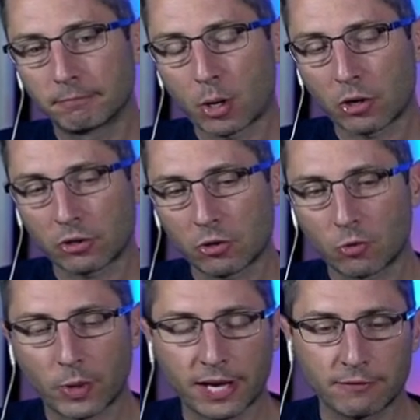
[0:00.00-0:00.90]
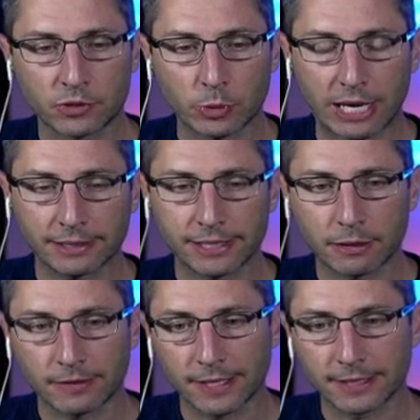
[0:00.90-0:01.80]
particle wave duality
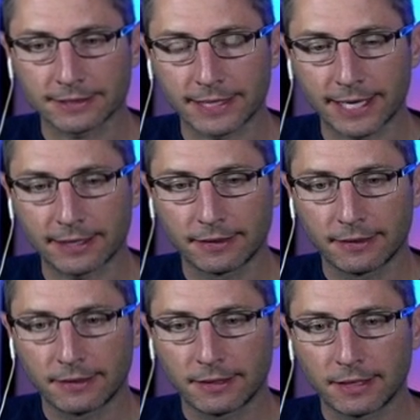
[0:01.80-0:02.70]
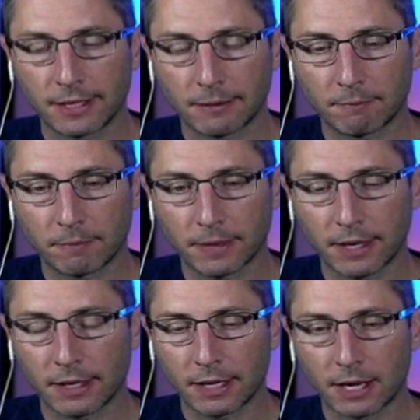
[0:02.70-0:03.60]
things that
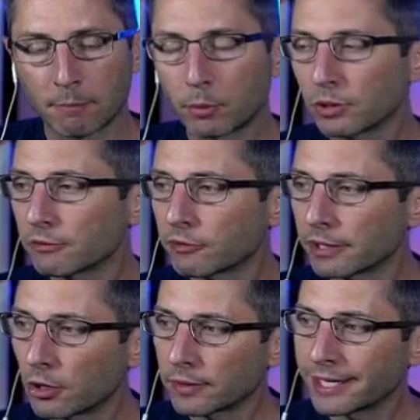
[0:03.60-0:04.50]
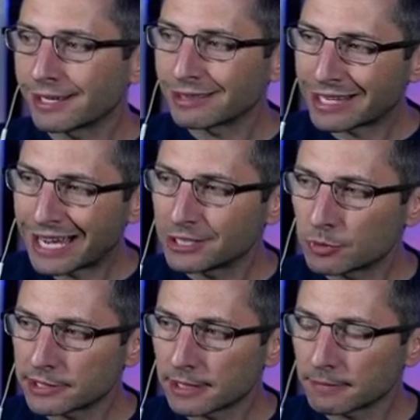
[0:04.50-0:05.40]
a bullet really only collides
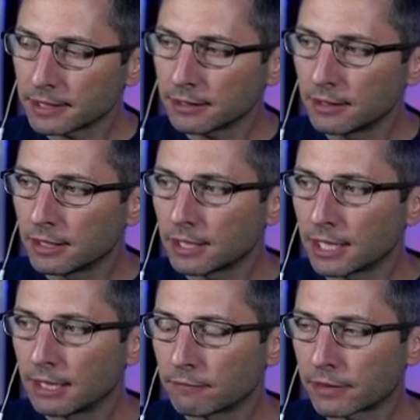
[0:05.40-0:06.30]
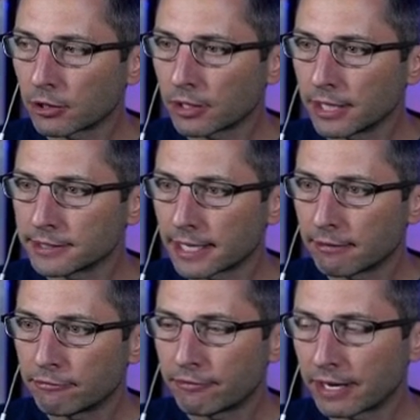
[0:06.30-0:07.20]
with something if there is a
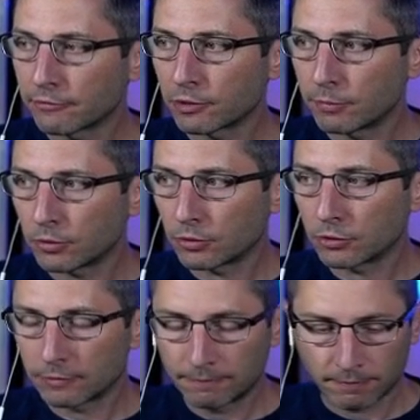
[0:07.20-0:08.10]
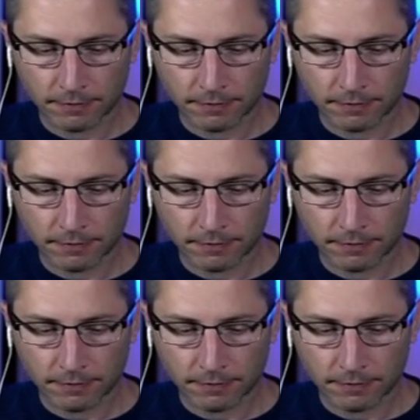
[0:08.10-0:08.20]
favorable